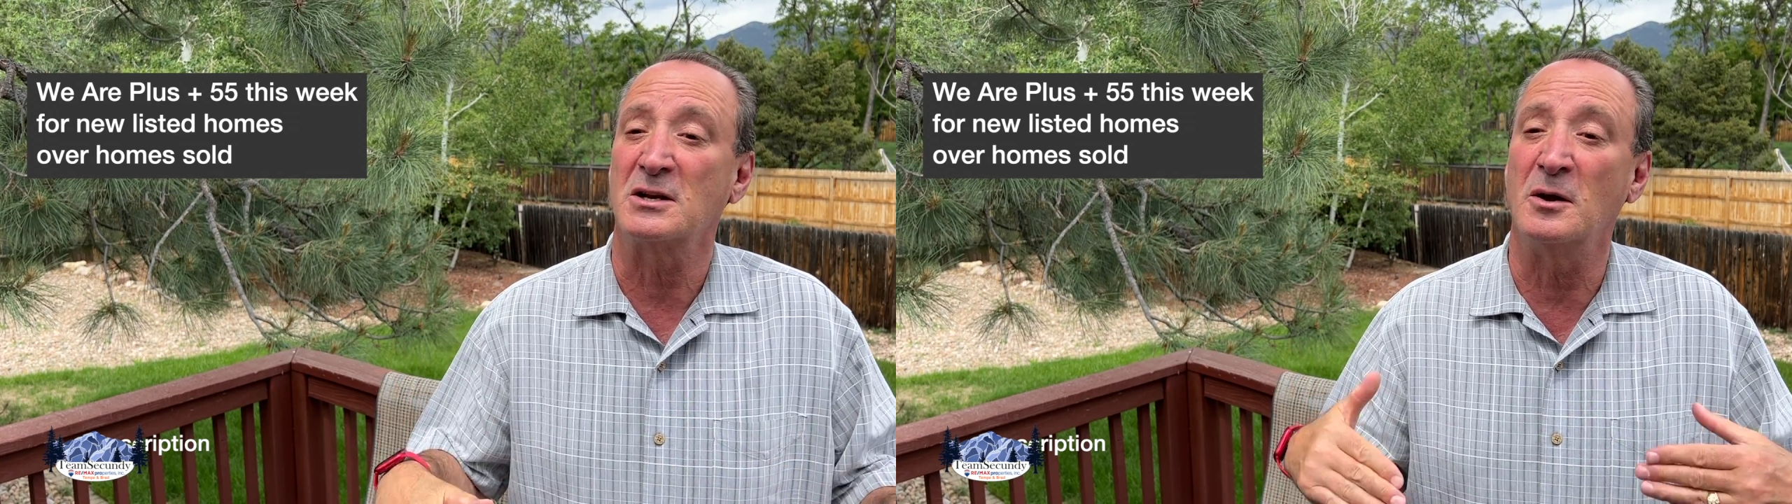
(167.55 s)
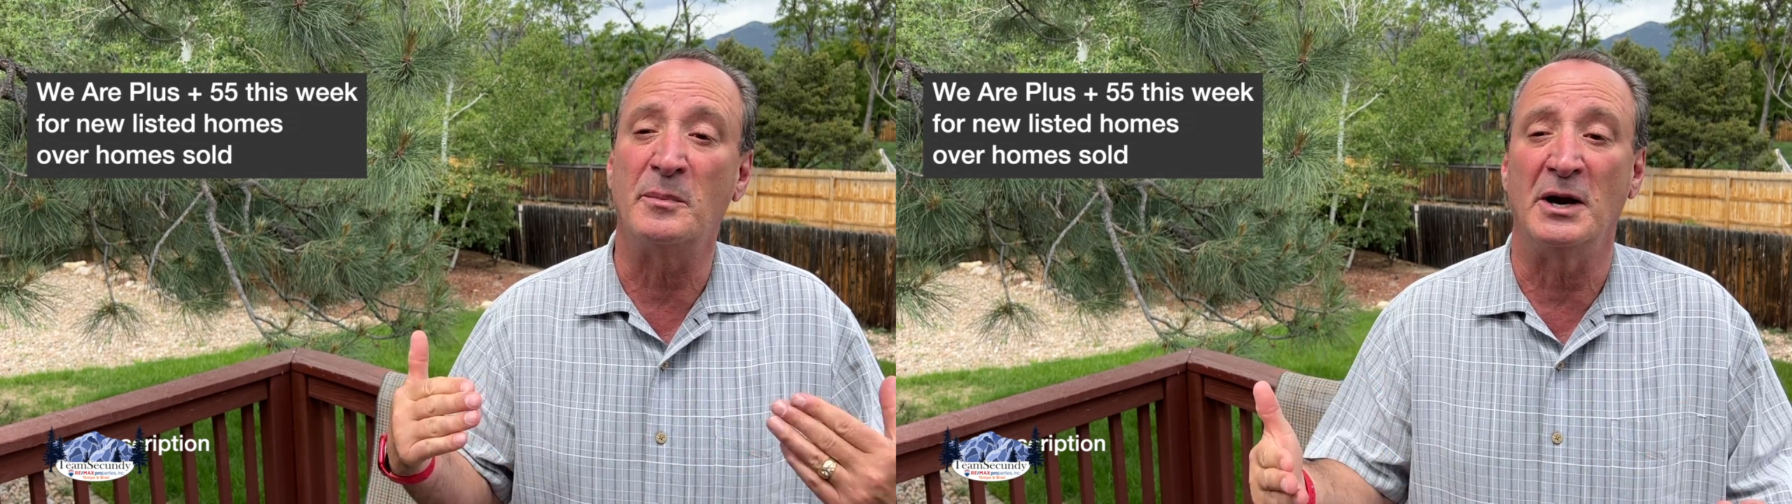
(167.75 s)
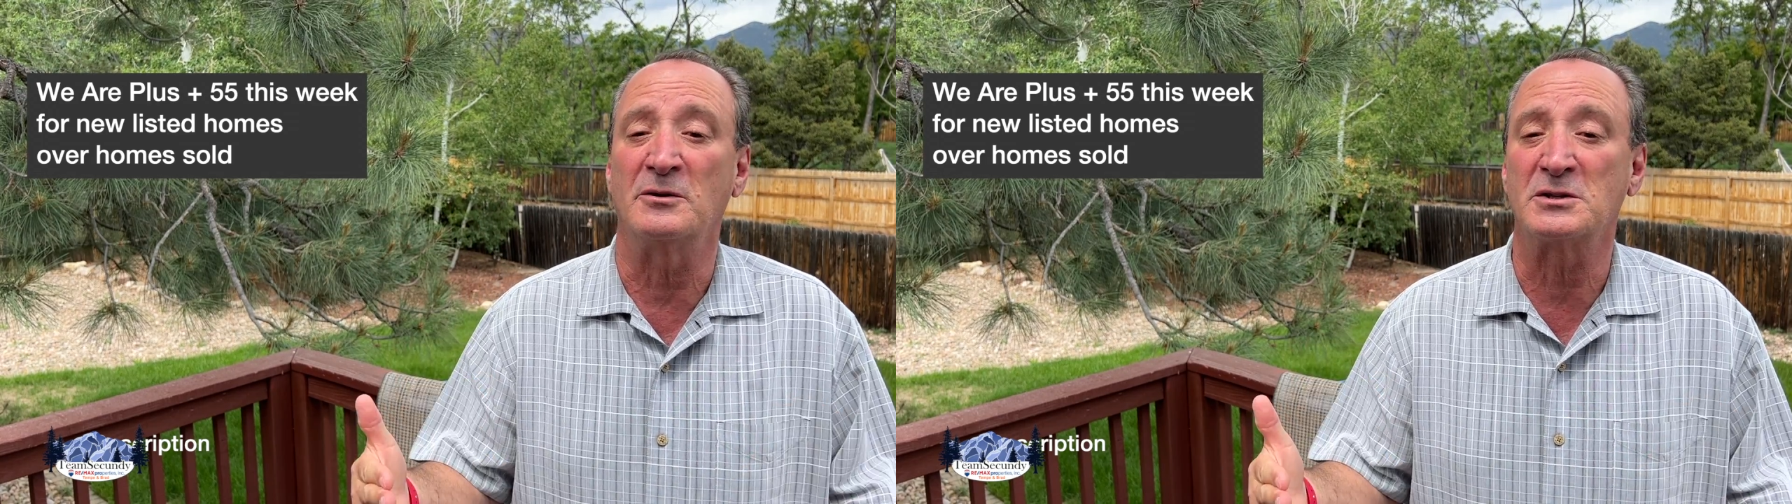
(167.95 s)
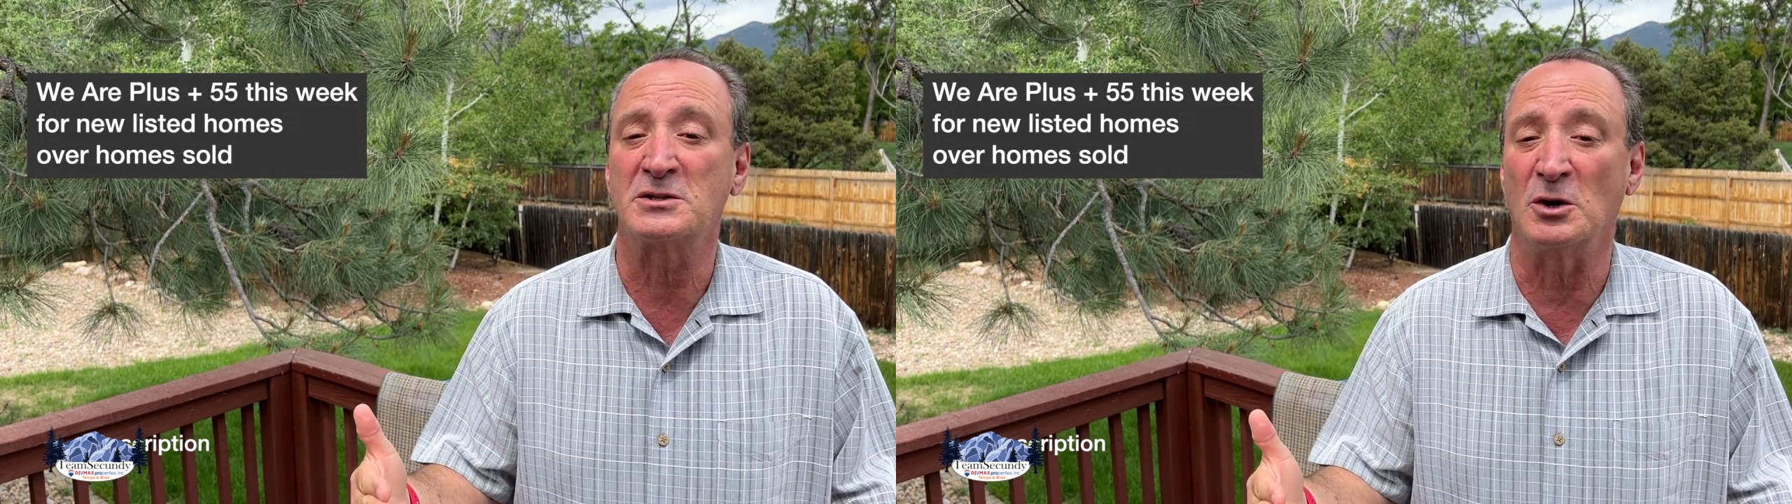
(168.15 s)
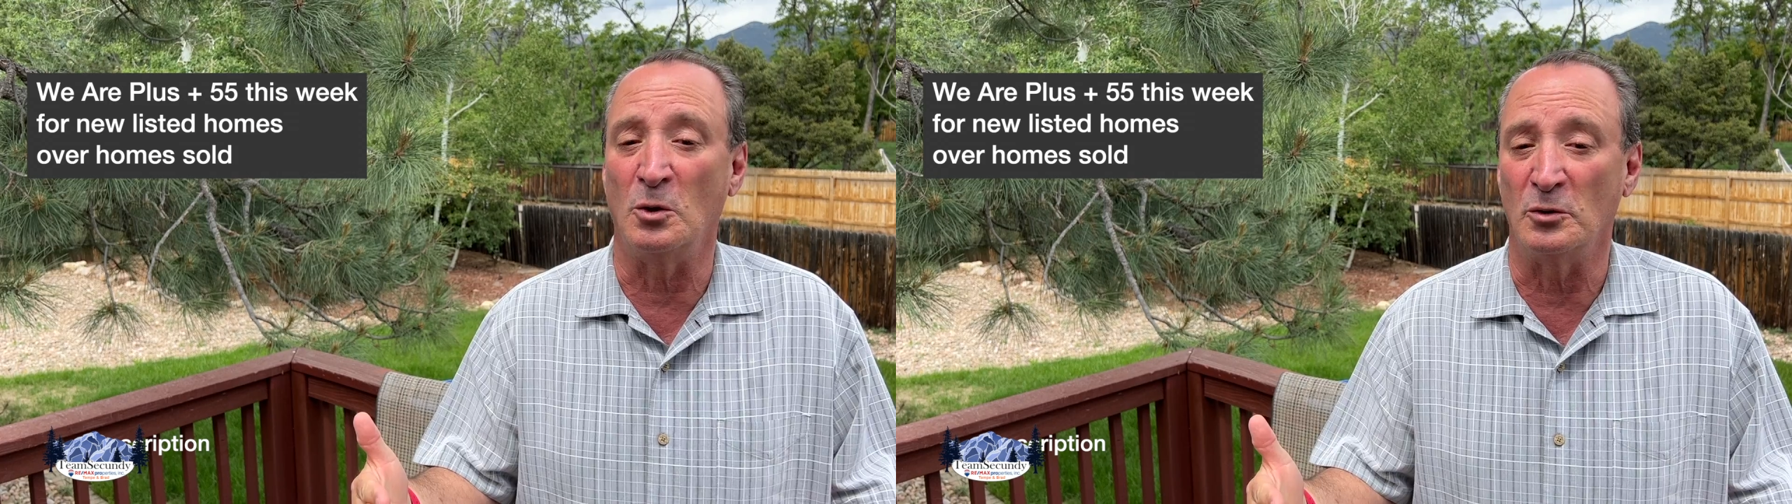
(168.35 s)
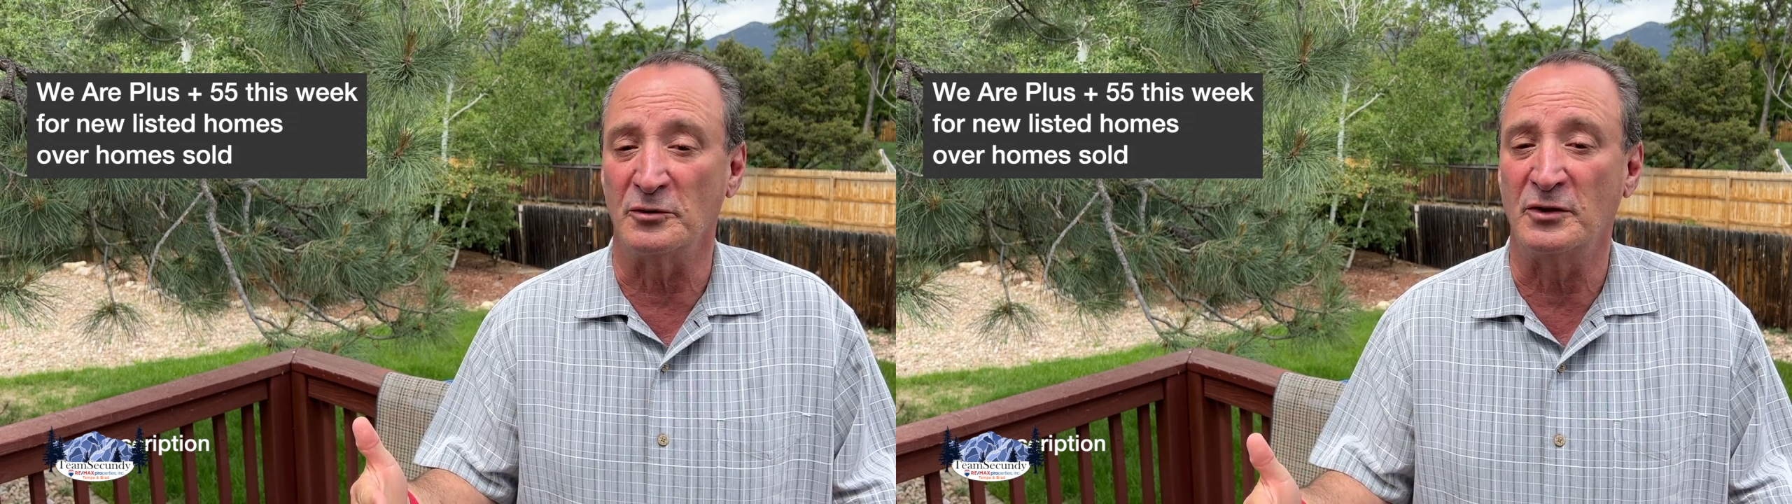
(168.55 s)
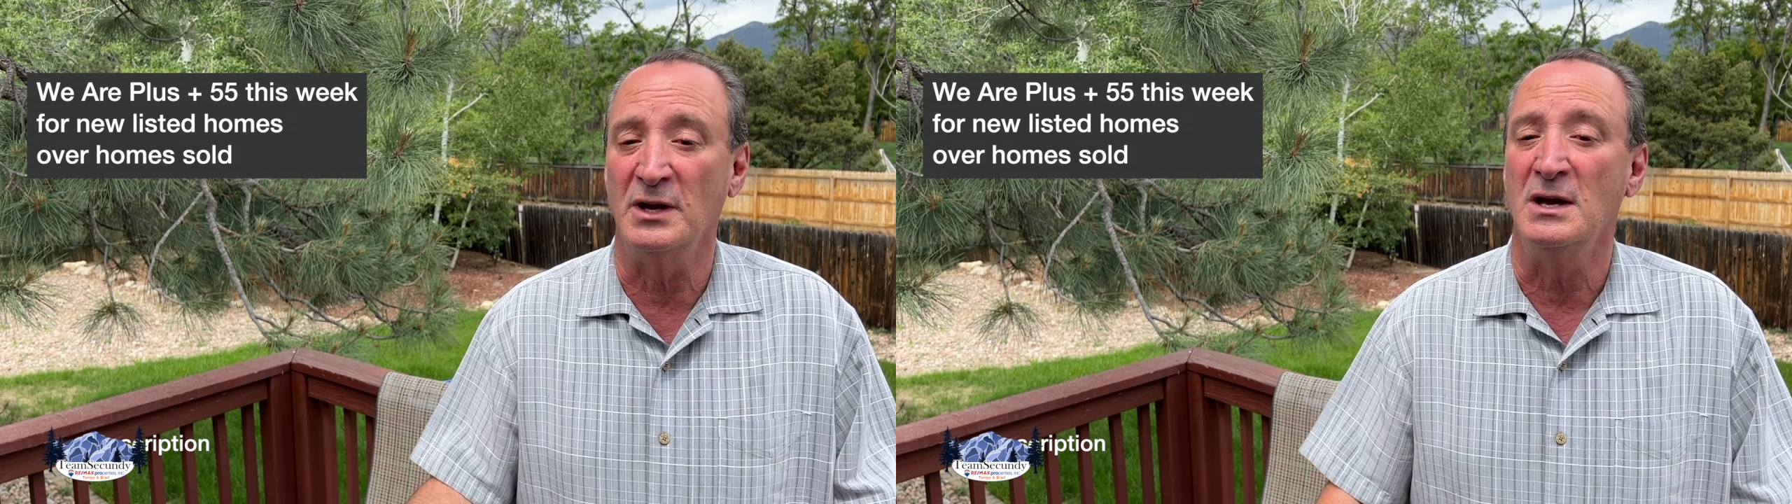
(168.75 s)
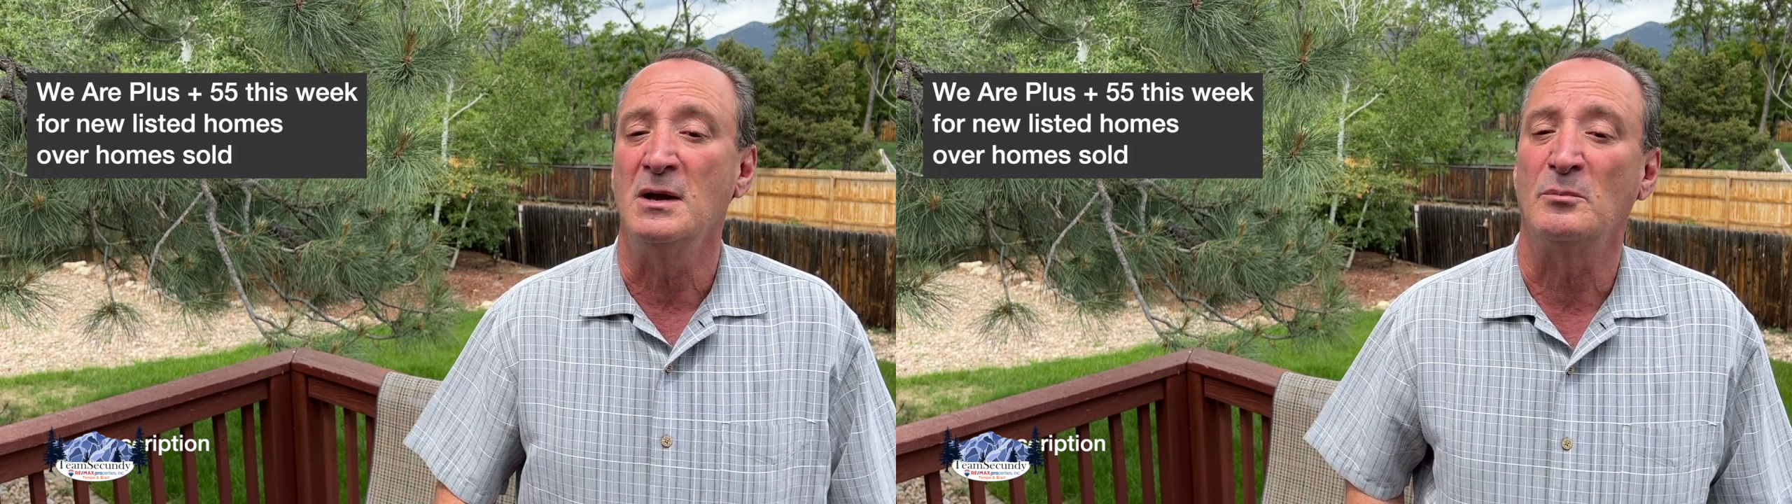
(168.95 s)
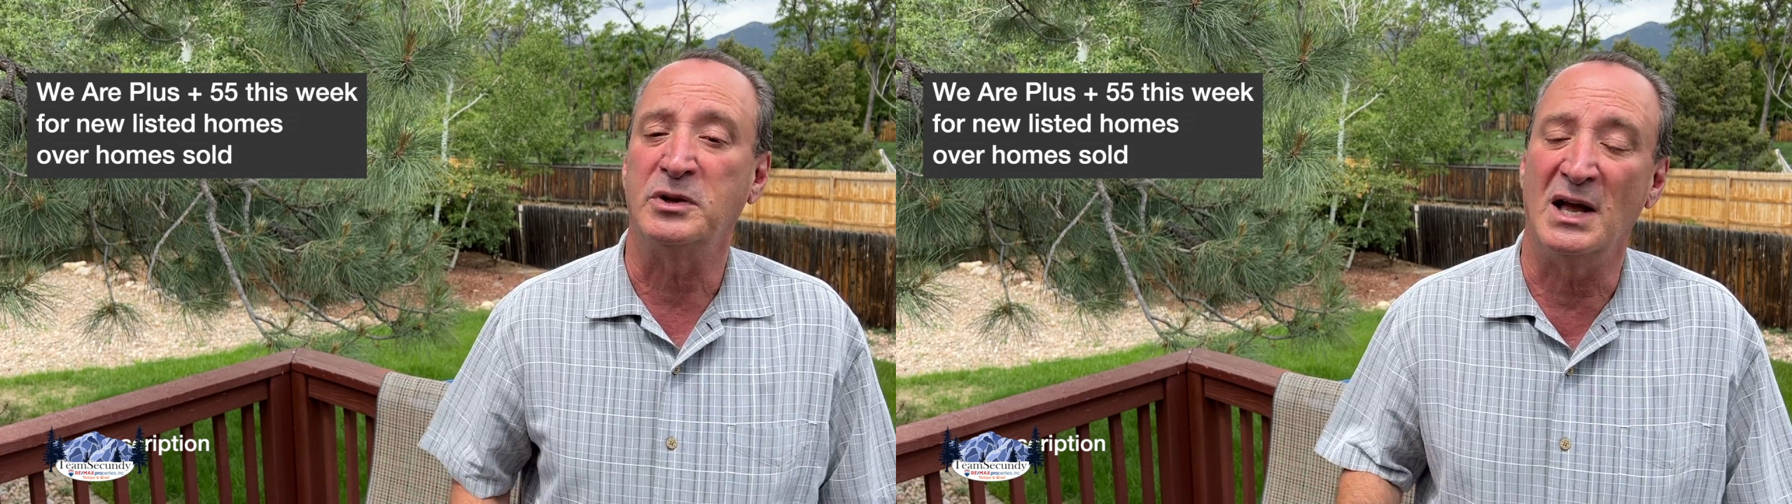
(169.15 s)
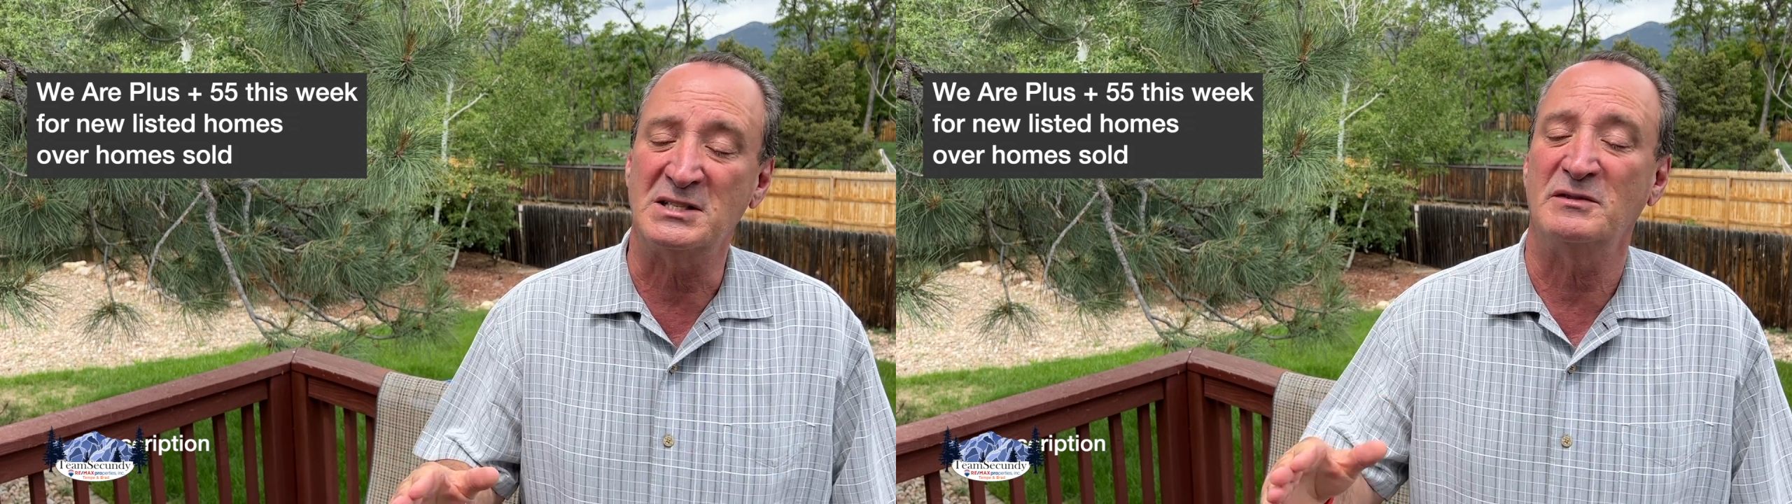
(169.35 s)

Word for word: compared to solds, plus